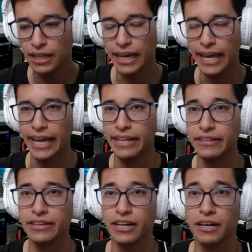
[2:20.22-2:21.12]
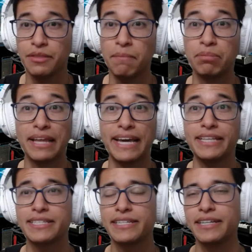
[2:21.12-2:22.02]
and the
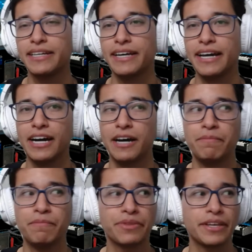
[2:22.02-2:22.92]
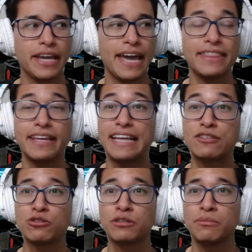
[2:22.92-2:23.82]
blend. Um, and then I
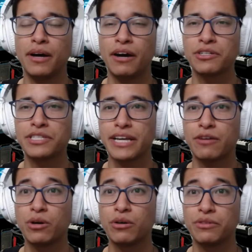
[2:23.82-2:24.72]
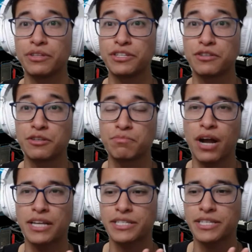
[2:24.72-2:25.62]
told him, I was like, well, this
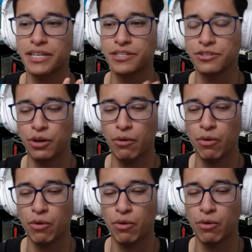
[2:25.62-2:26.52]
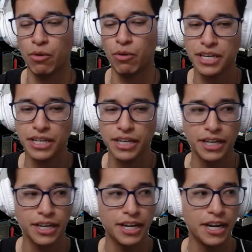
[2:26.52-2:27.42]
process, I want it to be
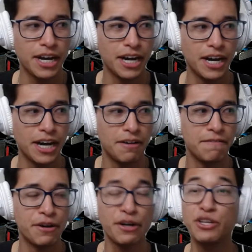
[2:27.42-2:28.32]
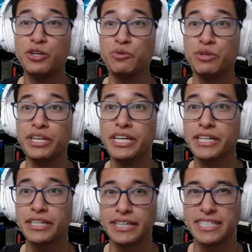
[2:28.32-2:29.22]
very unique.
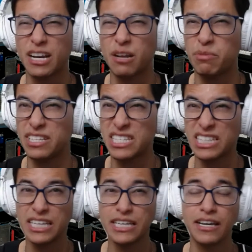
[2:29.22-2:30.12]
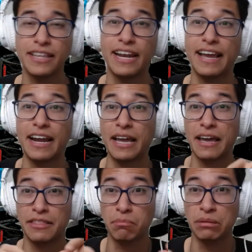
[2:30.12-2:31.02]
It's got to be sleek, and then I got to
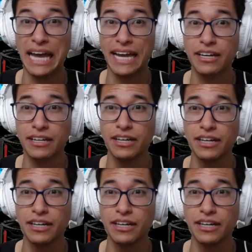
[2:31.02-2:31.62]
get the black